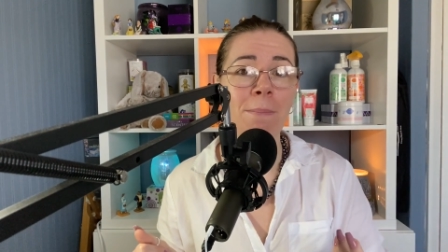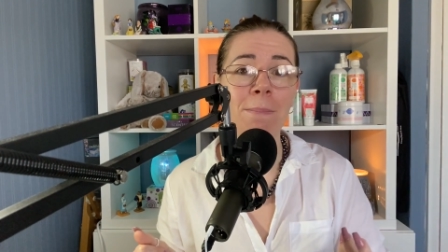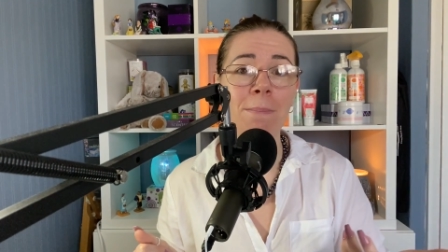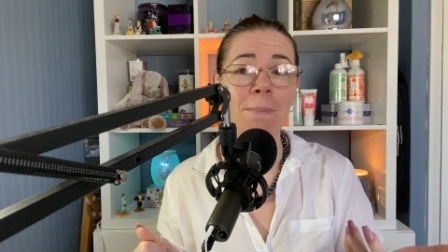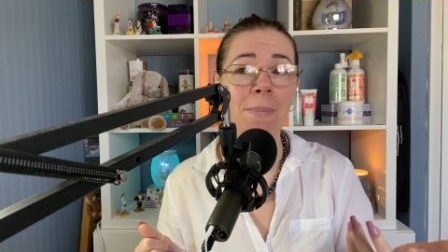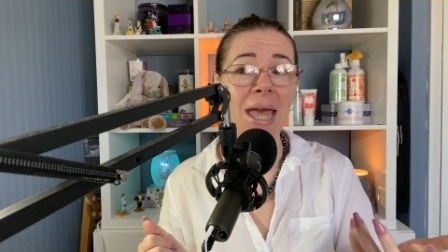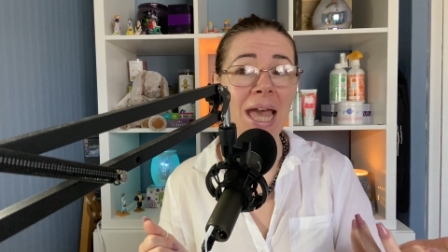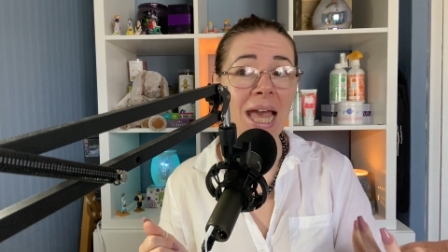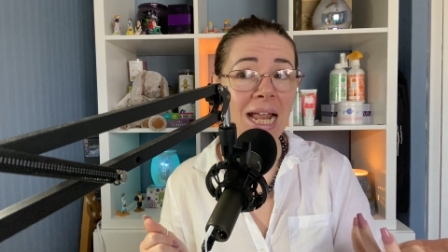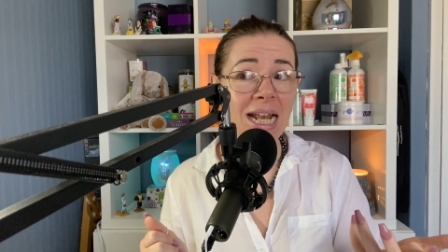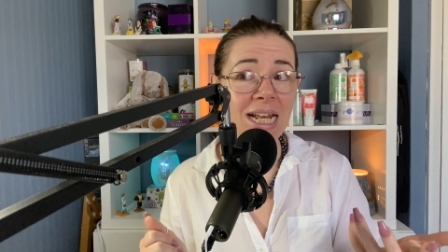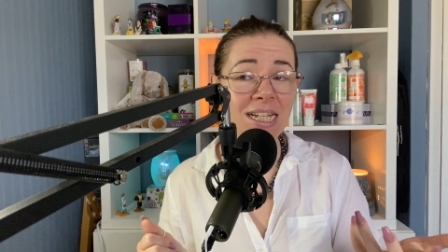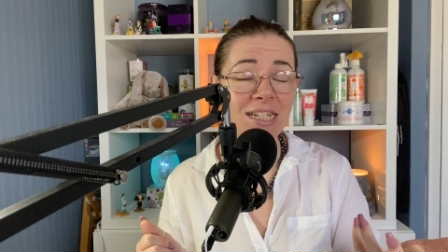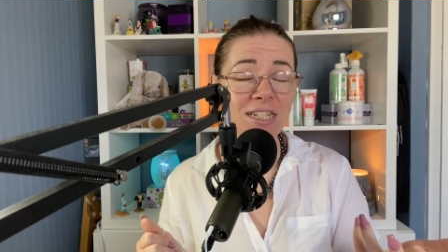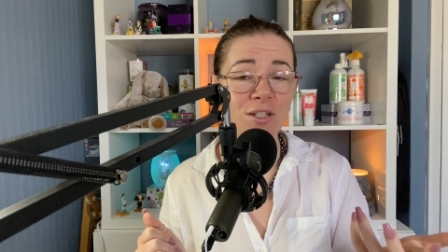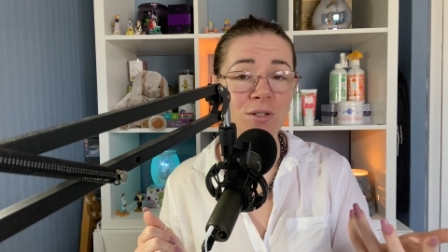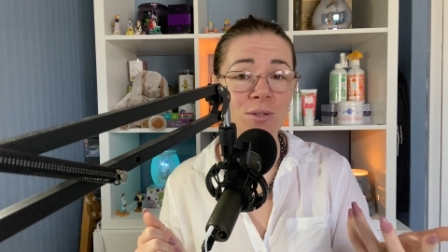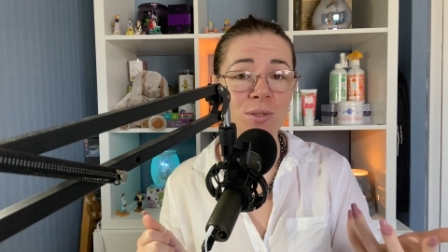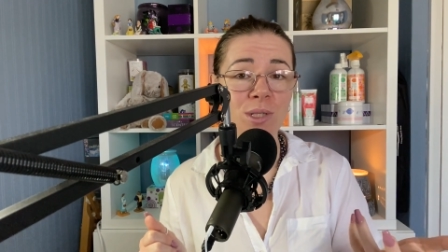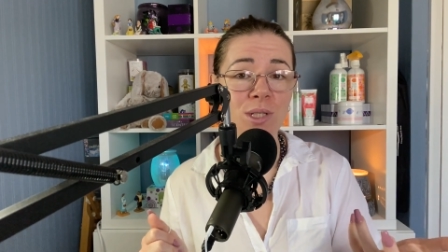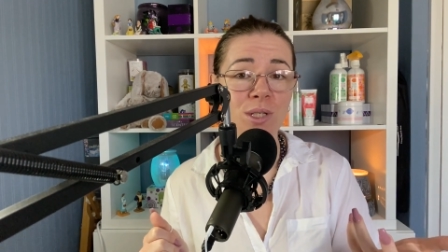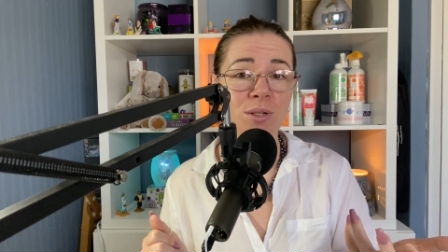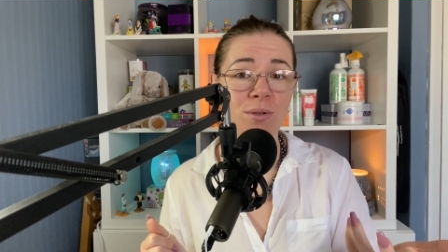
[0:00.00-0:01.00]
barely
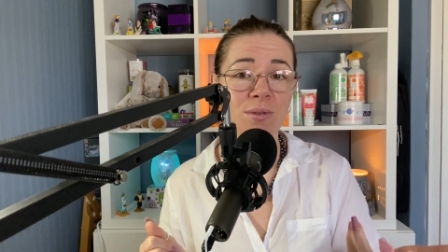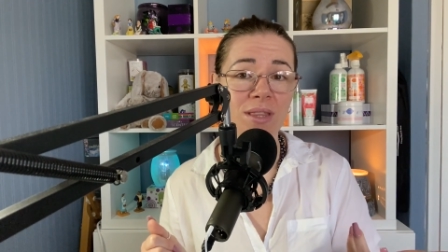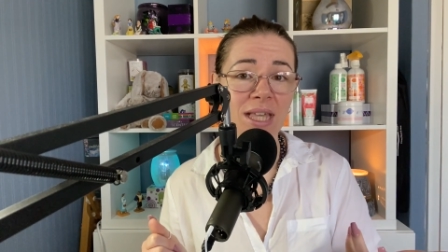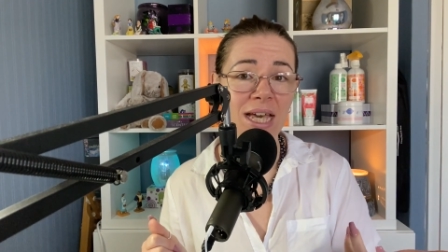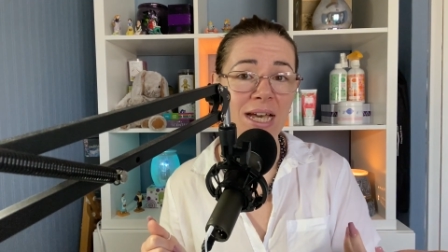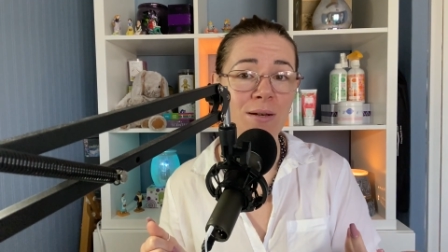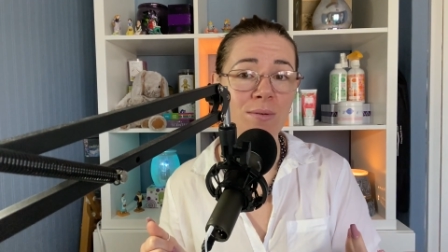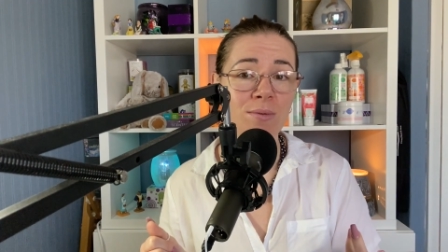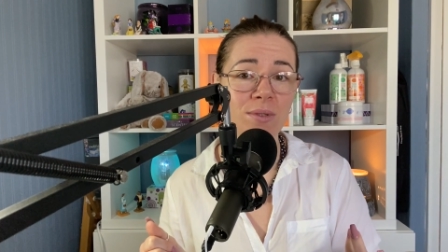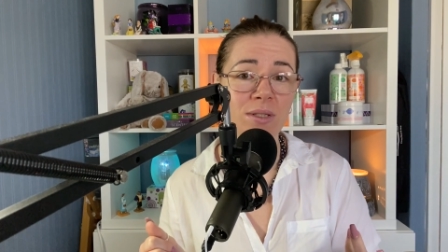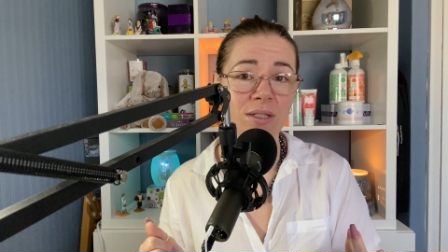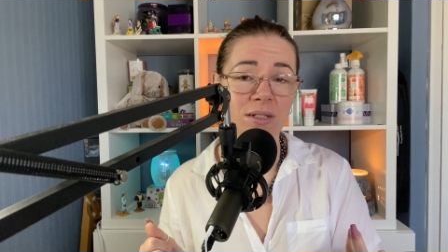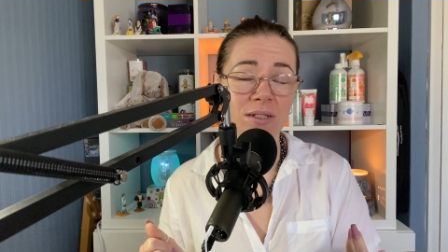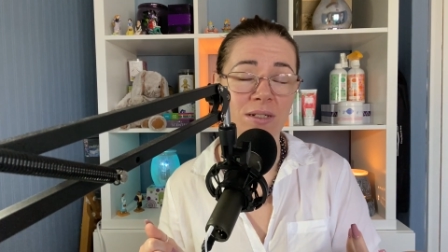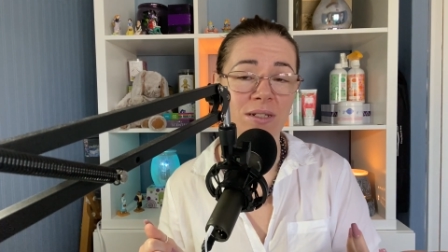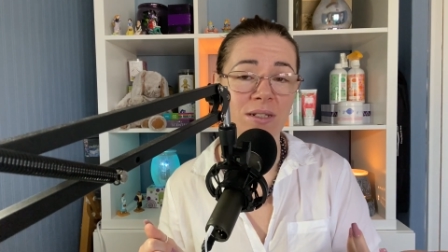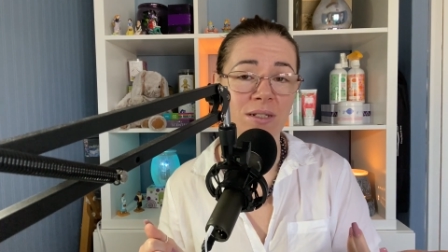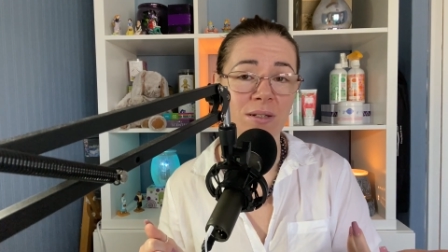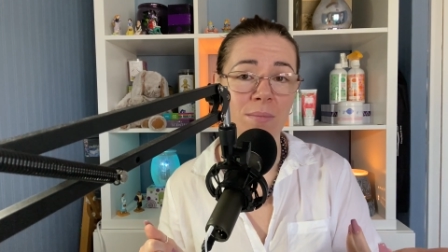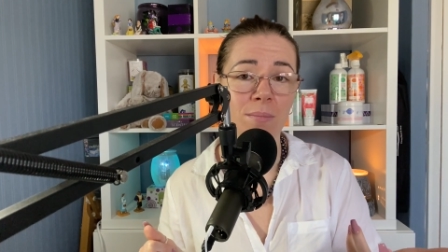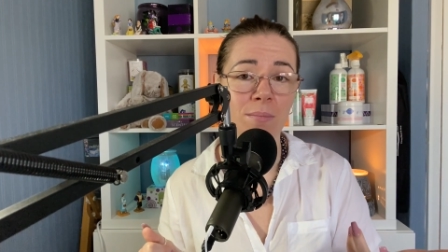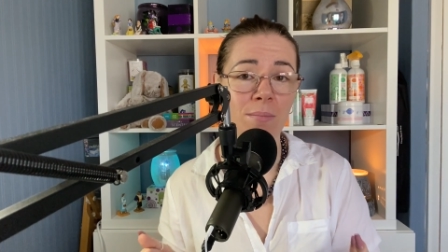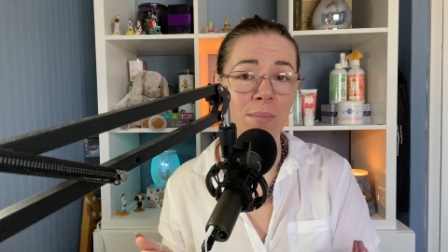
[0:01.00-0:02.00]
do
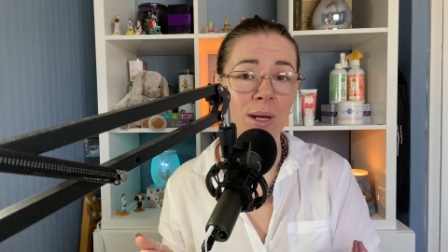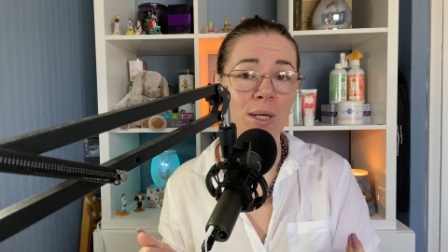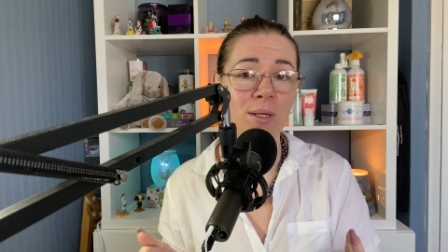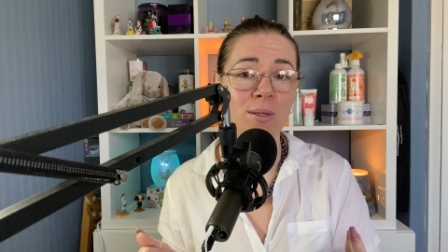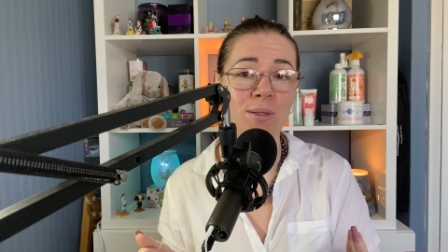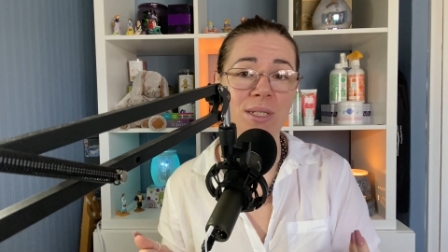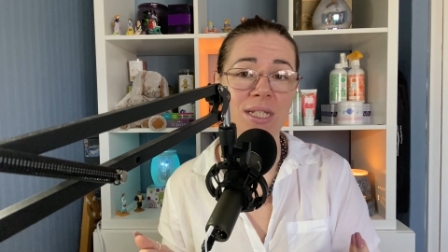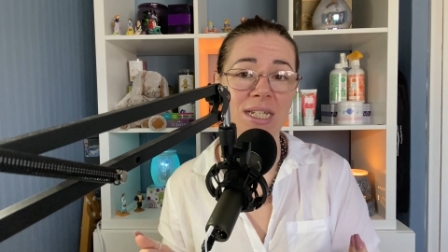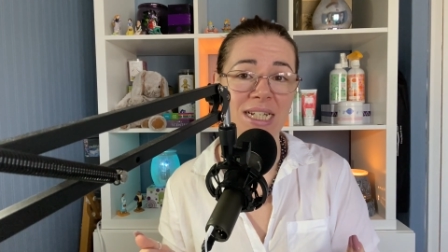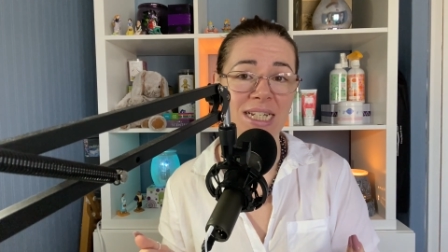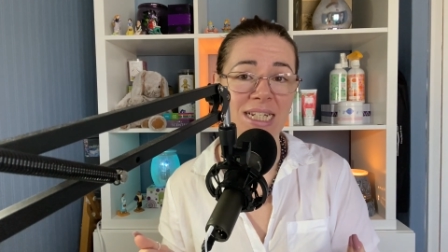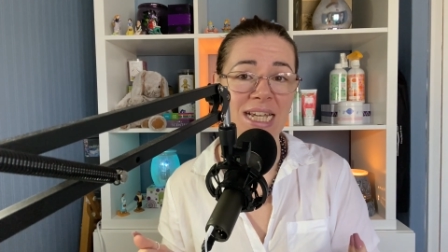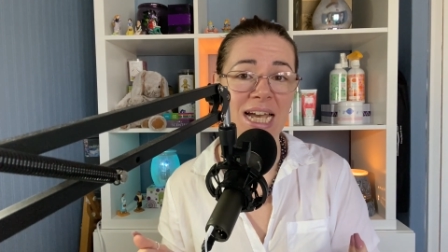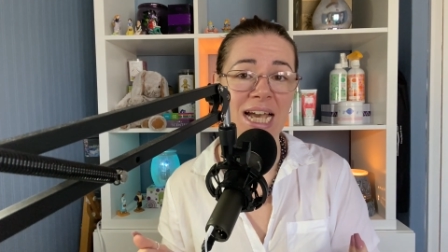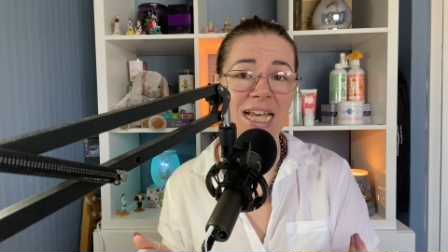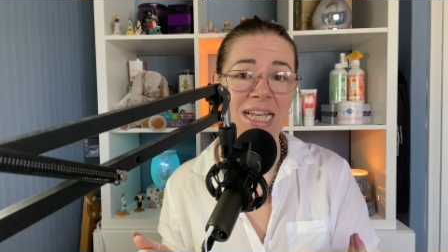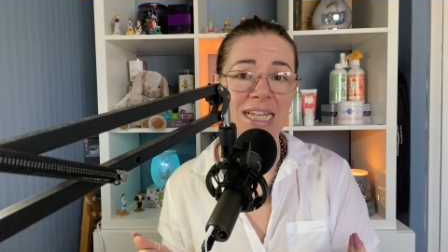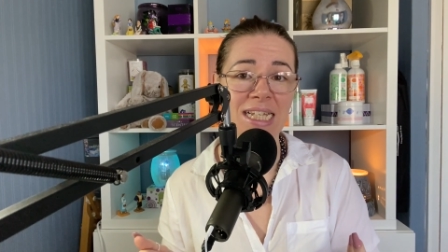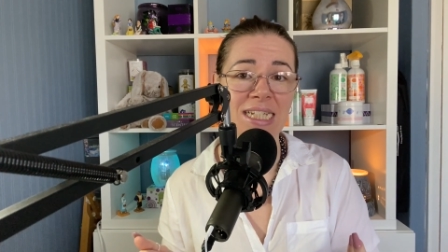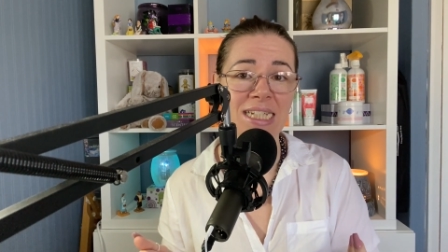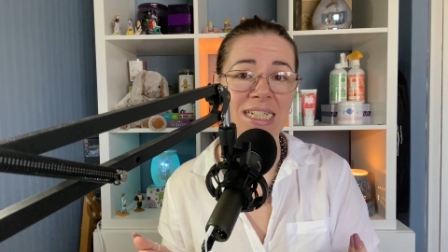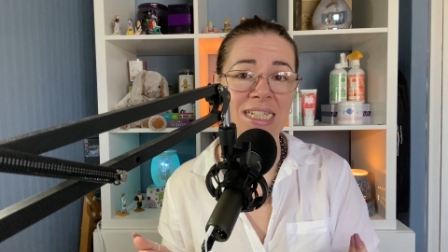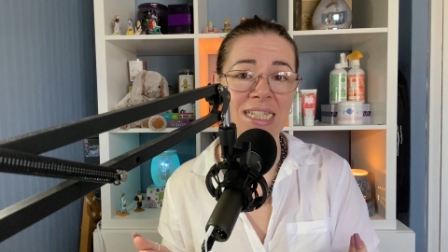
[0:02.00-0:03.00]
2,000 most
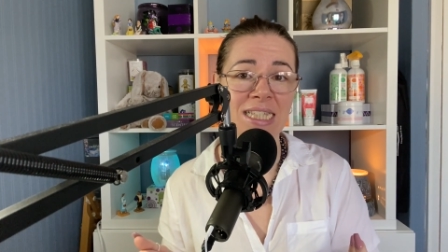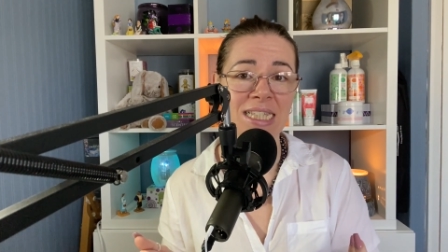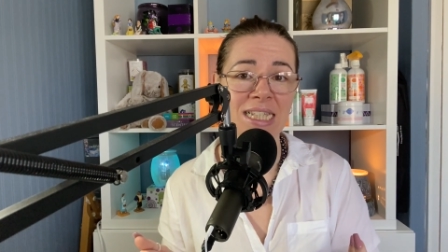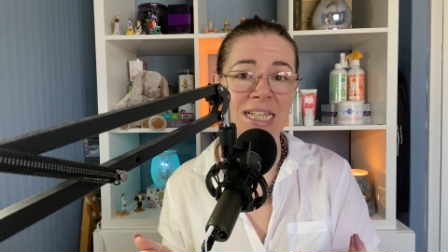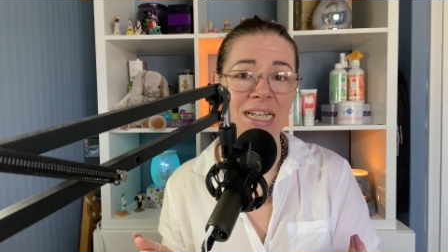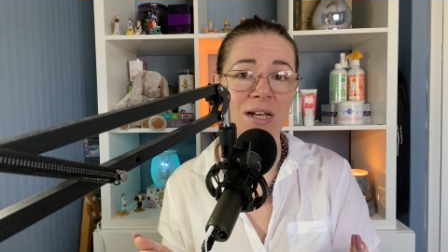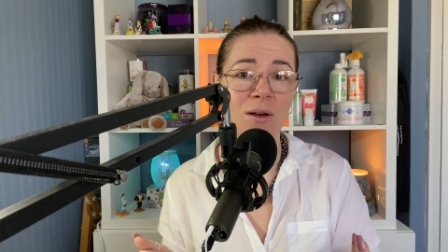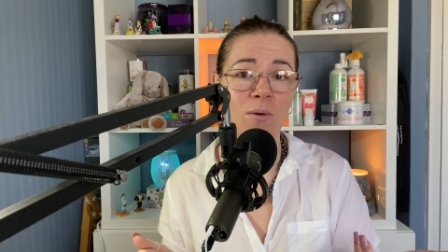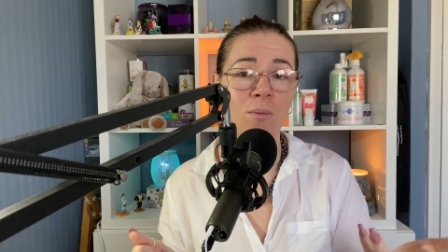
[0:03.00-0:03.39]
days.